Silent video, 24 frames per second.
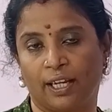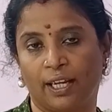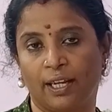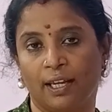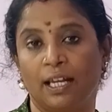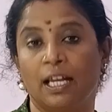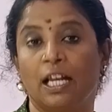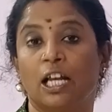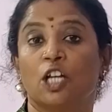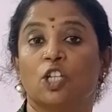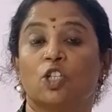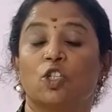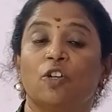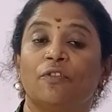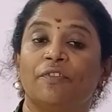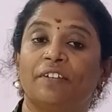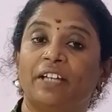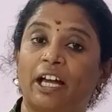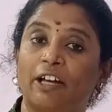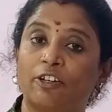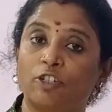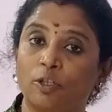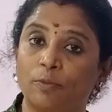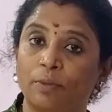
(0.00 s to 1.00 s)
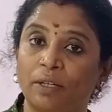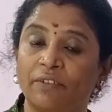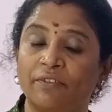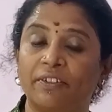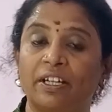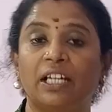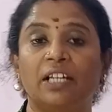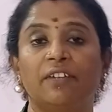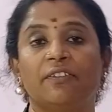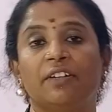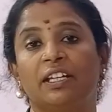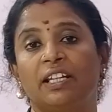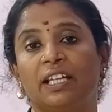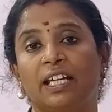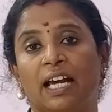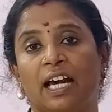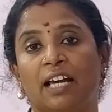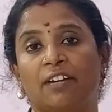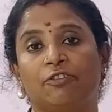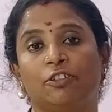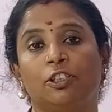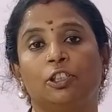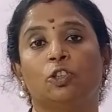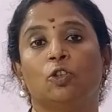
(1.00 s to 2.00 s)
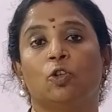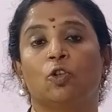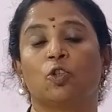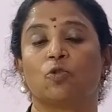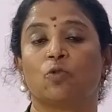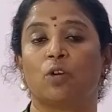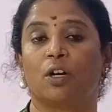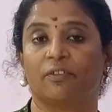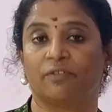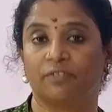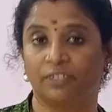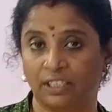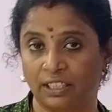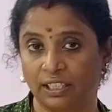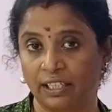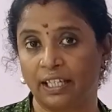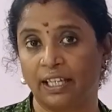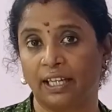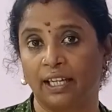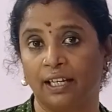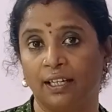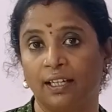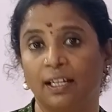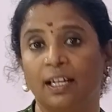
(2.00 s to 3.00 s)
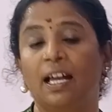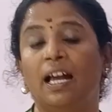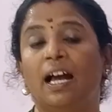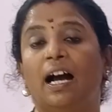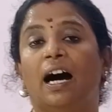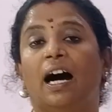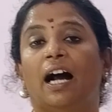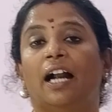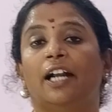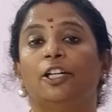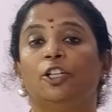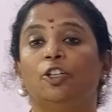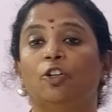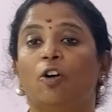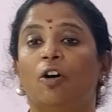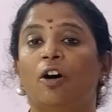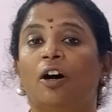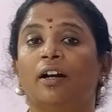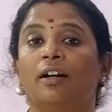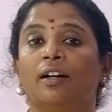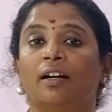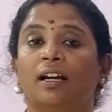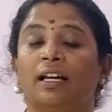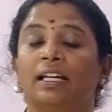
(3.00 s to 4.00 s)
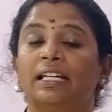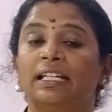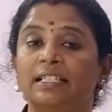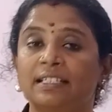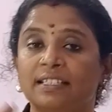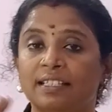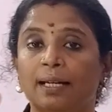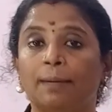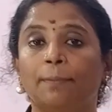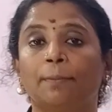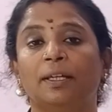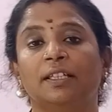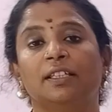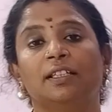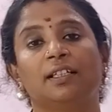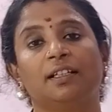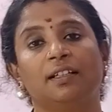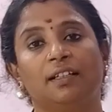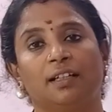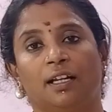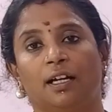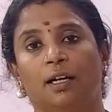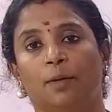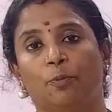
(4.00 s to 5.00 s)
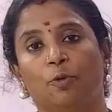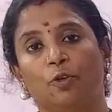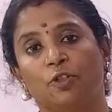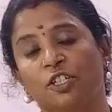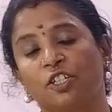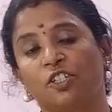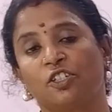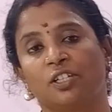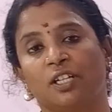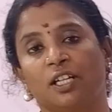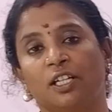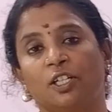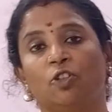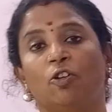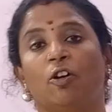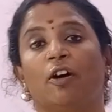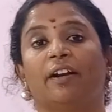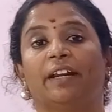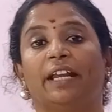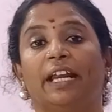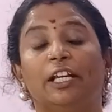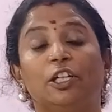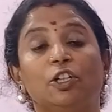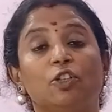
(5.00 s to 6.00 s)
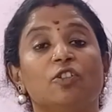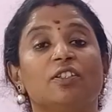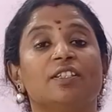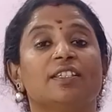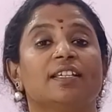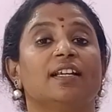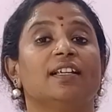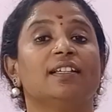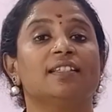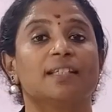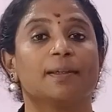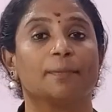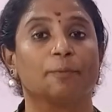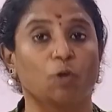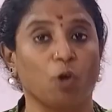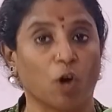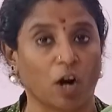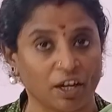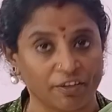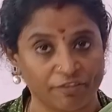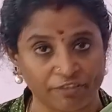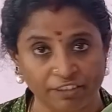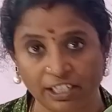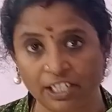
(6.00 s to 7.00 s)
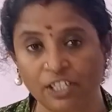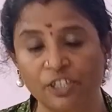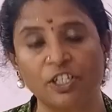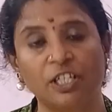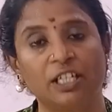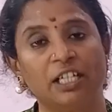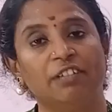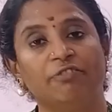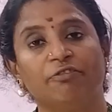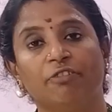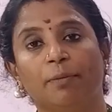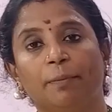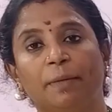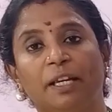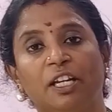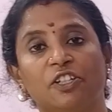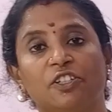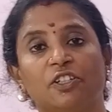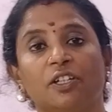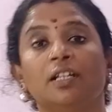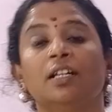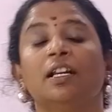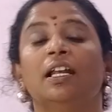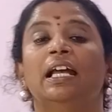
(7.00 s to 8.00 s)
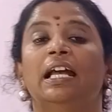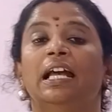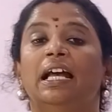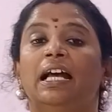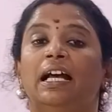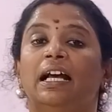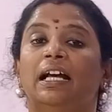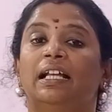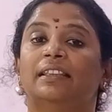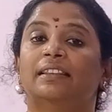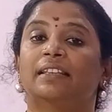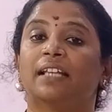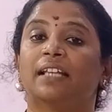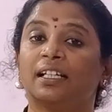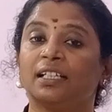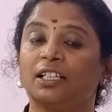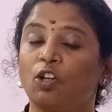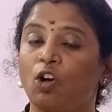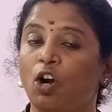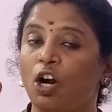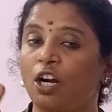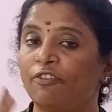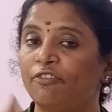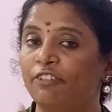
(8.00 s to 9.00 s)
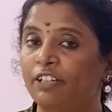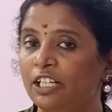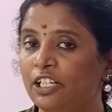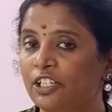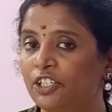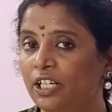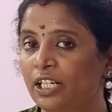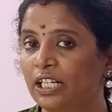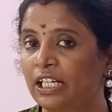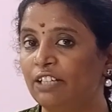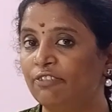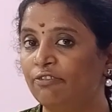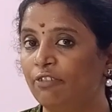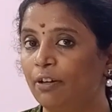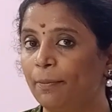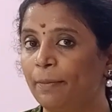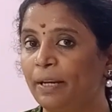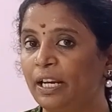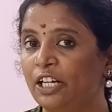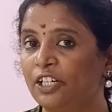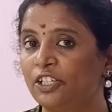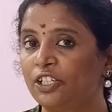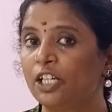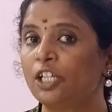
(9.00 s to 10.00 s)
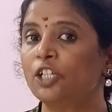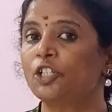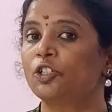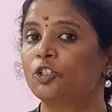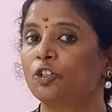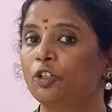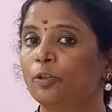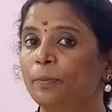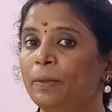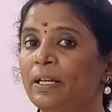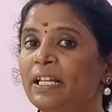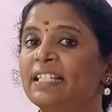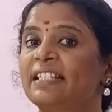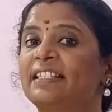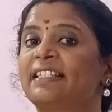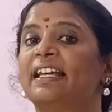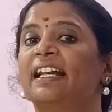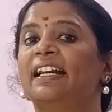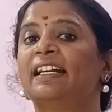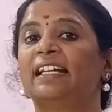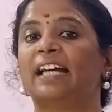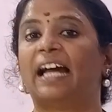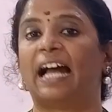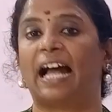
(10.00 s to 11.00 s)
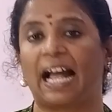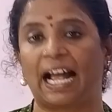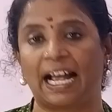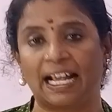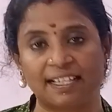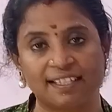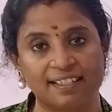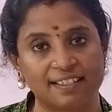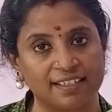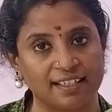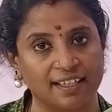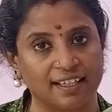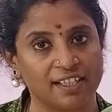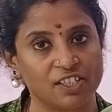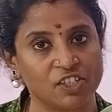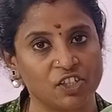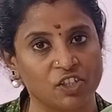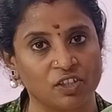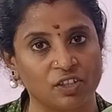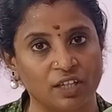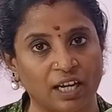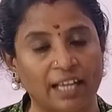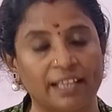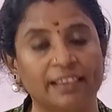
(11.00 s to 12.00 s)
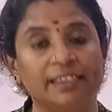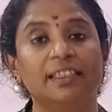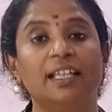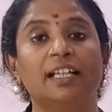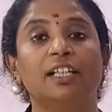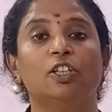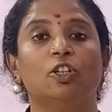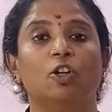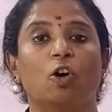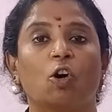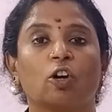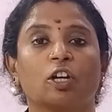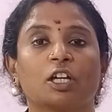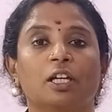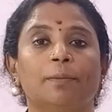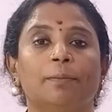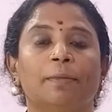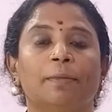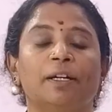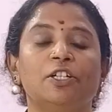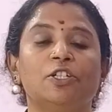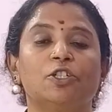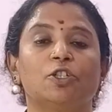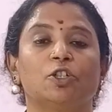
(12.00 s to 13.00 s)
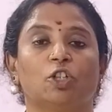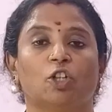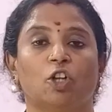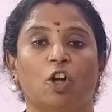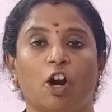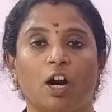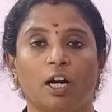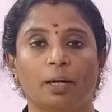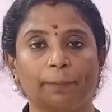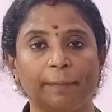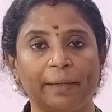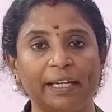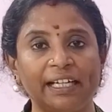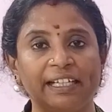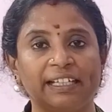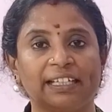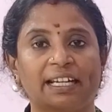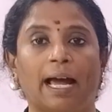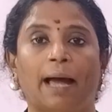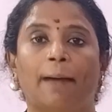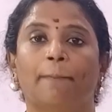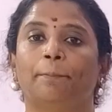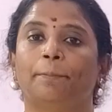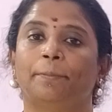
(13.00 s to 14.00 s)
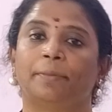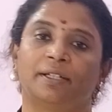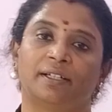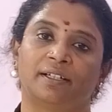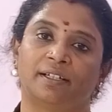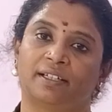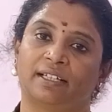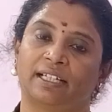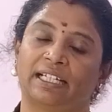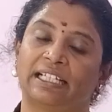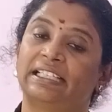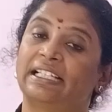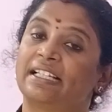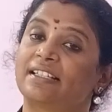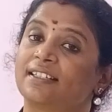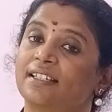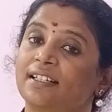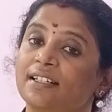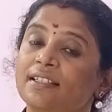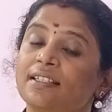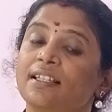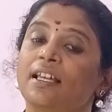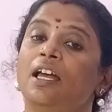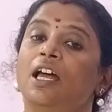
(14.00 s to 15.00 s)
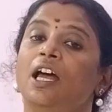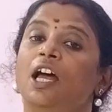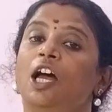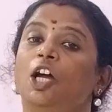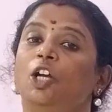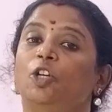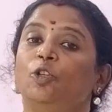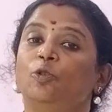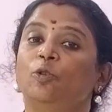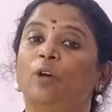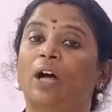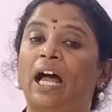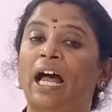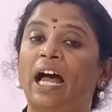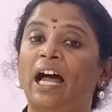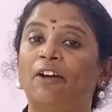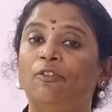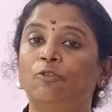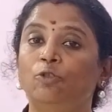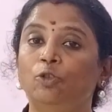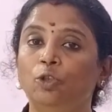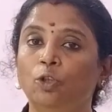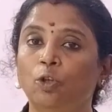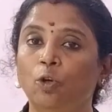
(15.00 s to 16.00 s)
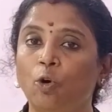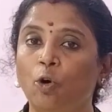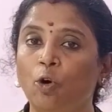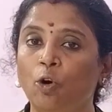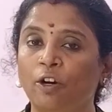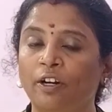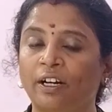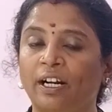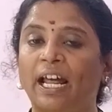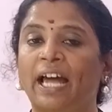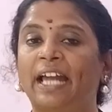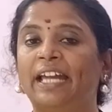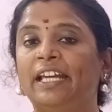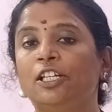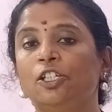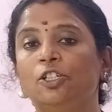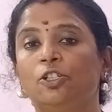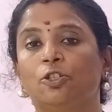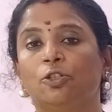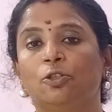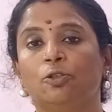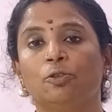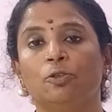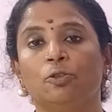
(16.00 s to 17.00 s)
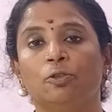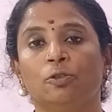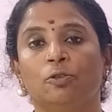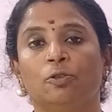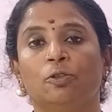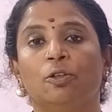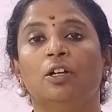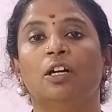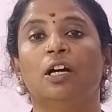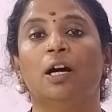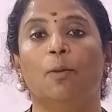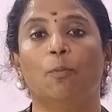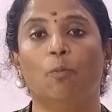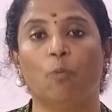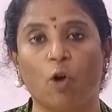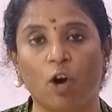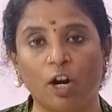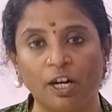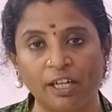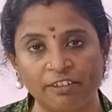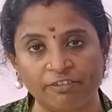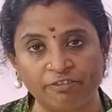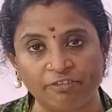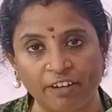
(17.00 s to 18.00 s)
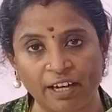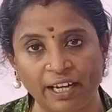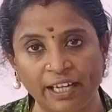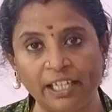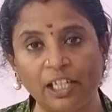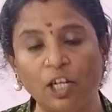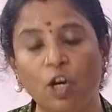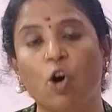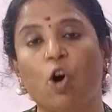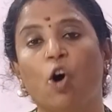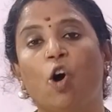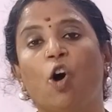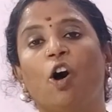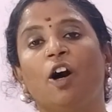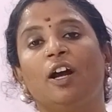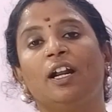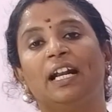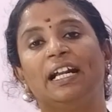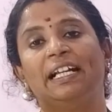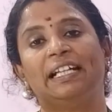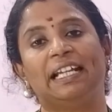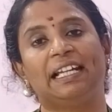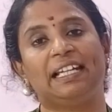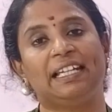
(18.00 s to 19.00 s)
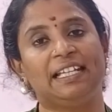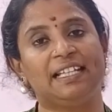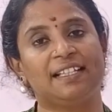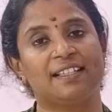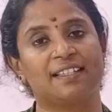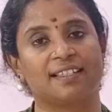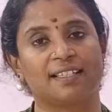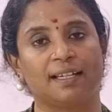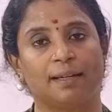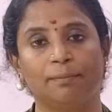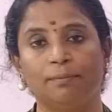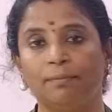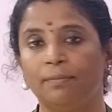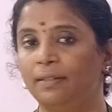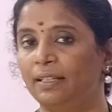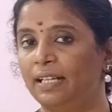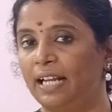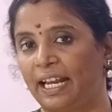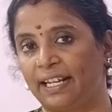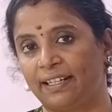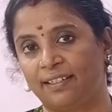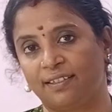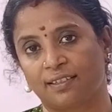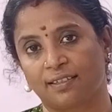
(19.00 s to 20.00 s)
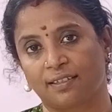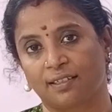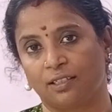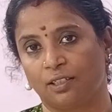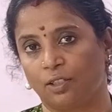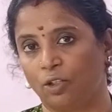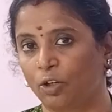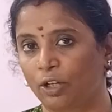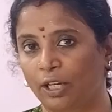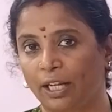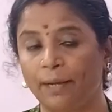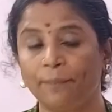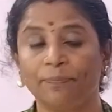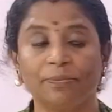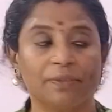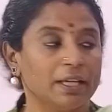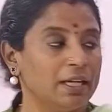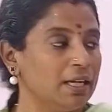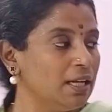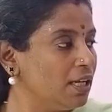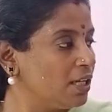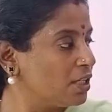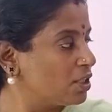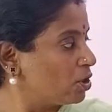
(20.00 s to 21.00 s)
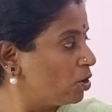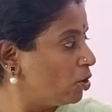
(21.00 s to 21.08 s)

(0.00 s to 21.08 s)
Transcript: Okay, so we have to be very careful, those who are working and you are in some other position, you are yet to send some confidential information. That confidential information should be sent as such and the document should not be tampered, in the sense you have no right to modify or delete some lines, okay?